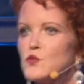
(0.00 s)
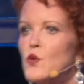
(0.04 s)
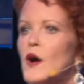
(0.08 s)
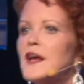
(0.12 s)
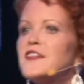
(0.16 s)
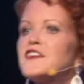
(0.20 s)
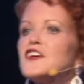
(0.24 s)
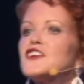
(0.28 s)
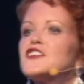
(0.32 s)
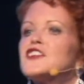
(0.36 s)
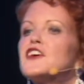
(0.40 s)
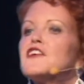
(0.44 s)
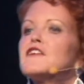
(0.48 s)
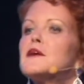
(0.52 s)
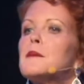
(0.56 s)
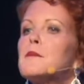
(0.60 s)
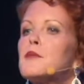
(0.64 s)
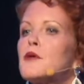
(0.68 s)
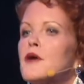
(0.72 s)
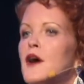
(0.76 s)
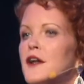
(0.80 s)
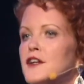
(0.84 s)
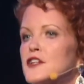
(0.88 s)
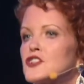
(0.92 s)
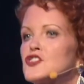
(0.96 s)
whether they're a
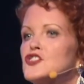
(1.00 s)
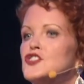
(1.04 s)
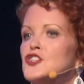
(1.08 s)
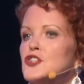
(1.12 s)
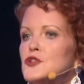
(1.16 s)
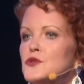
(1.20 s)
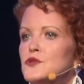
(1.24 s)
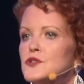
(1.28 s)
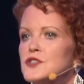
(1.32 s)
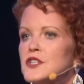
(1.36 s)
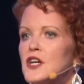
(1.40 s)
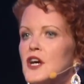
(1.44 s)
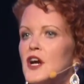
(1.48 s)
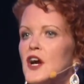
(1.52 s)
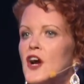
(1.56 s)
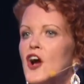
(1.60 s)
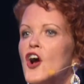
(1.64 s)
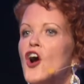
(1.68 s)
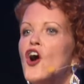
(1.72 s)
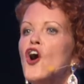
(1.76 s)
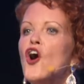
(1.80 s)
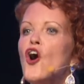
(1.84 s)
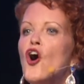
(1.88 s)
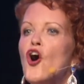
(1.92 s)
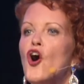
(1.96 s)
product user
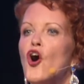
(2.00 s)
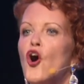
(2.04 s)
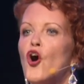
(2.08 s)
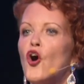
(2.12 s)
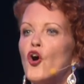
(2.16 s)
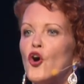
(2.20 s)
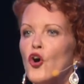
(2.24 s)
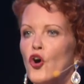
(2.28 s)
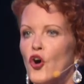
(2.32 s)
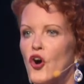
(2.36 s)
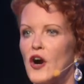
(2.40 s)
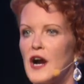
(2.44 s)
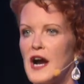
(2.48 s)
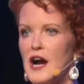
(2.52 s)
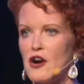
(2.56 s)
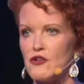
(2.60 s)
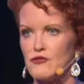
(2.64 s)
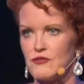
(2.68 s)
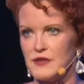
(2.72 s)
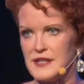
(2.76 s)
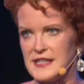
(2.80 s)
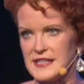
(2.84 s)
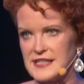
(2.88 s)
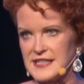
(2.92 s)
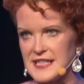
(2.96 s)
or a
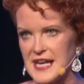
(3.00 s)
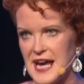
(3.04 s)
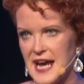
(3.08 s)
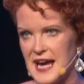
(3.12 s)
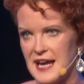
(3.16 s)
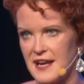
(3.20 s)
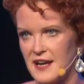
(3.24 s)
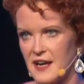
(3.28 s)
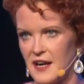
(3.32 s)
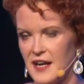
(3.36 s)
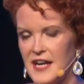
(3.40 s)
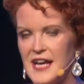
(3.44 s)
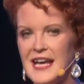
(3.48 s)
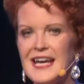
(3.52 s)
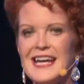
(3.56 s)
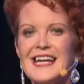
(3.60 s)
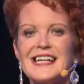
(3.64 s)
retailer.